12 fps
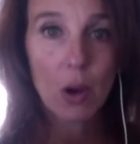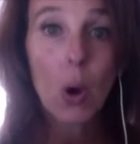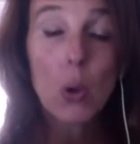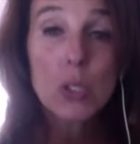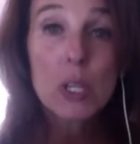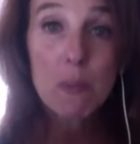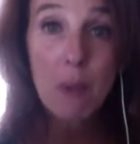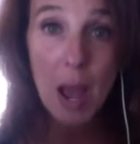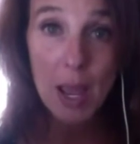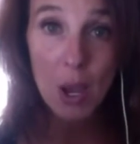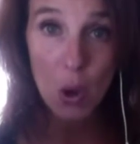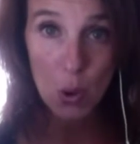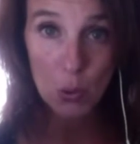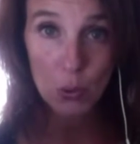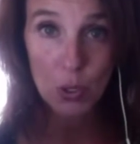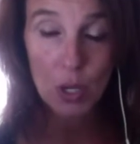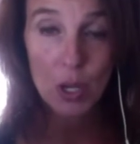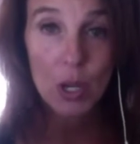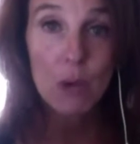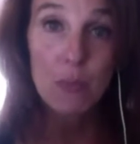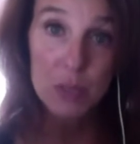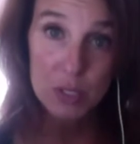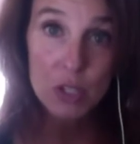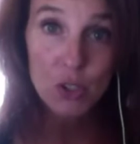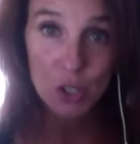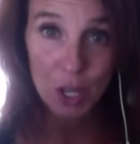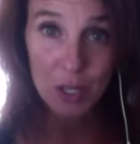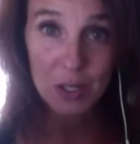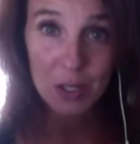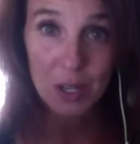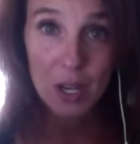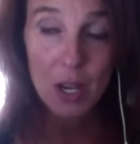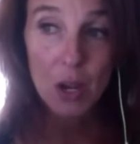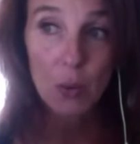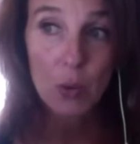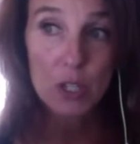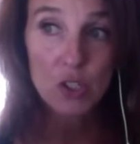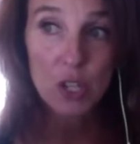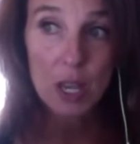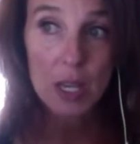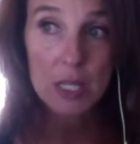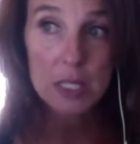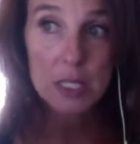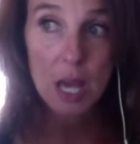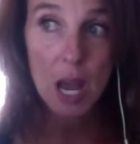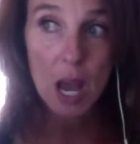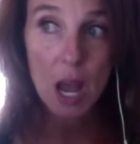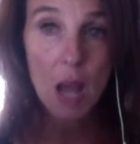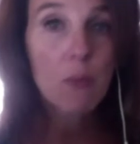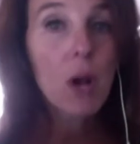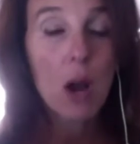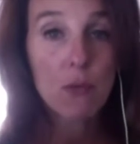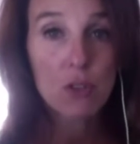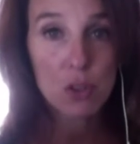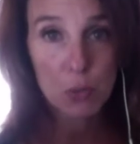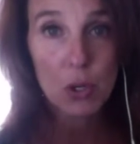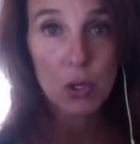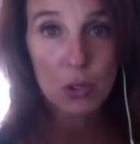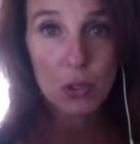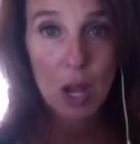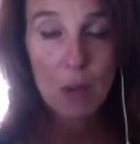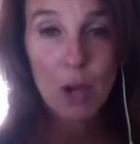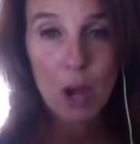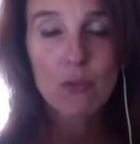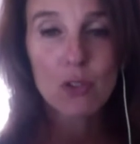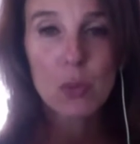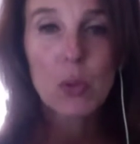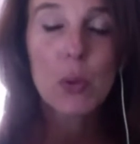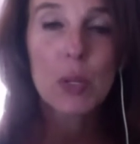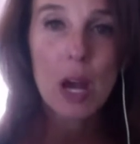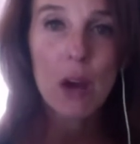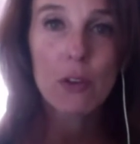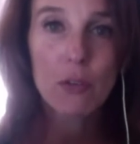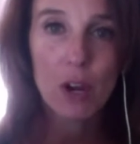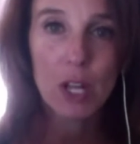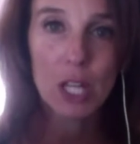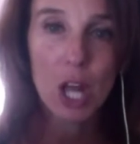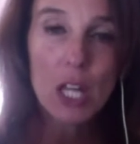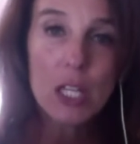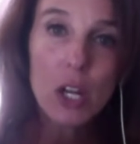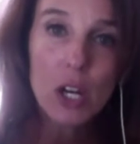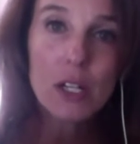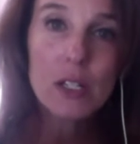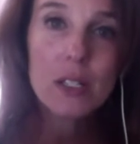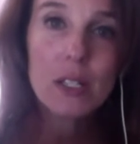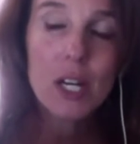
my own position, which is I'm comfortable. I'm comfortable with how the front lawn looks.